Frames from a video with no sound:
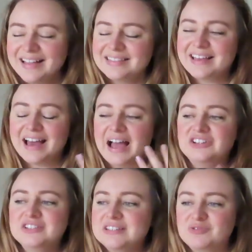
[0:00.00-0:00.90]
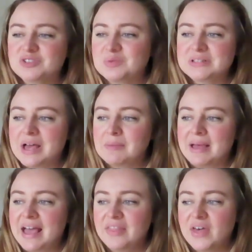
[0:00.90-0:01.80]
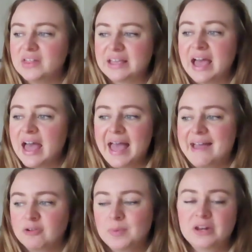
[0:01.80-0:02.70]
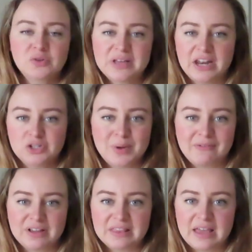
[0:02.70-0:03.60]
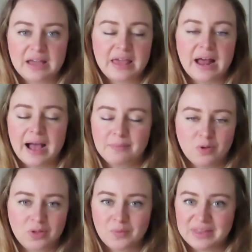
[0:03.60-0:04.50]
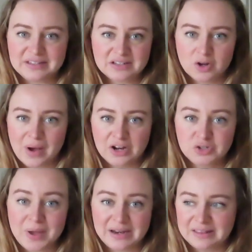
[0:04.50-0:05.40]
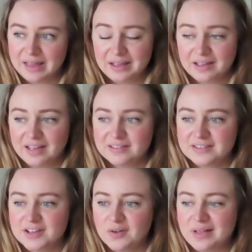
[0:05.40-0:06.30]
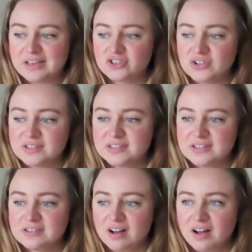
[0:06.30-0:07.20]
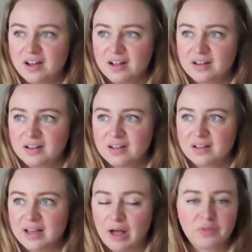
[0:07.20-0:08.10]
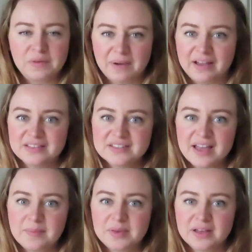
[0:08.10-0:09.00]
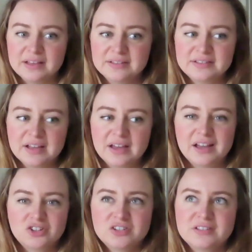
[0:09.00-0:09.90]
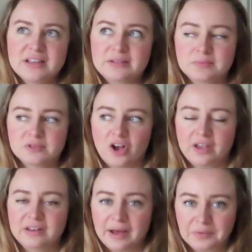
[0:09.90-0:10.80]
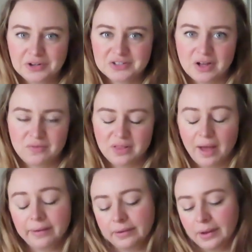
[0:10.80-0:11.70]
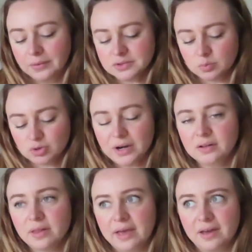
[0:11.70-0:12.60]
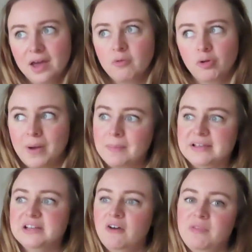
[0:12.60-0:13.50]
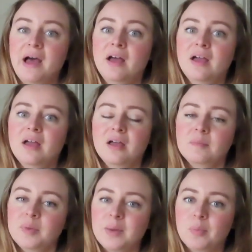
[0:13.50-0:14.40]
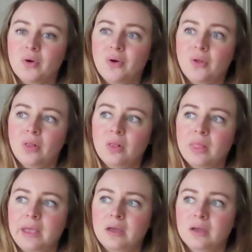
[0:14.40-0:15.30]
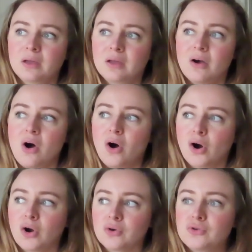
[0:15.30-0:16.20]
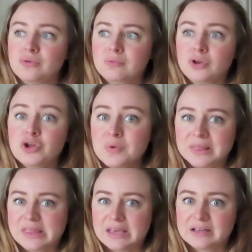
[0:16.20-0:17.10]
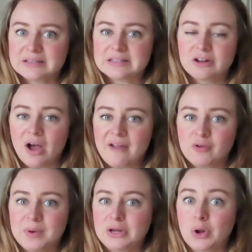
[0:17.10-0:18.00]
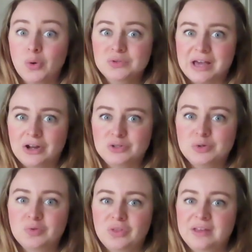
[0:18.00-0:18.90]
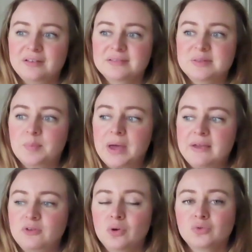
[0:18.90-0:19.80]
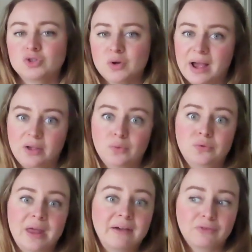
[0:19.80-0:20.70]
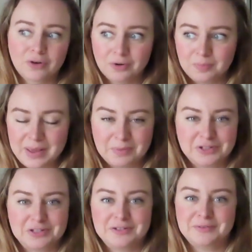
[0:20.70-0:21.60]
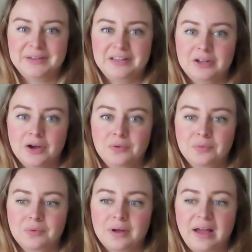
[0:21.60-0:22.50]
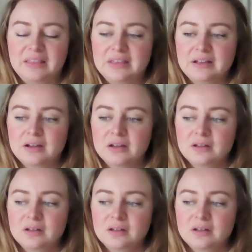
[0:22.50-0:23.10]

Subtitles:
Like I just, for some reason, I had in my head that like everybody knows how to do everything and I'm the only one that doesn't know how to do anything. And so like it just is not a healthy mindset, because it just is like talking down to yourself a lot, you know. So I'm trying to like remind myself that people like are new at things and not everybody knows how to do things, but if you don't try, you'll never be able to do it, you know. I think,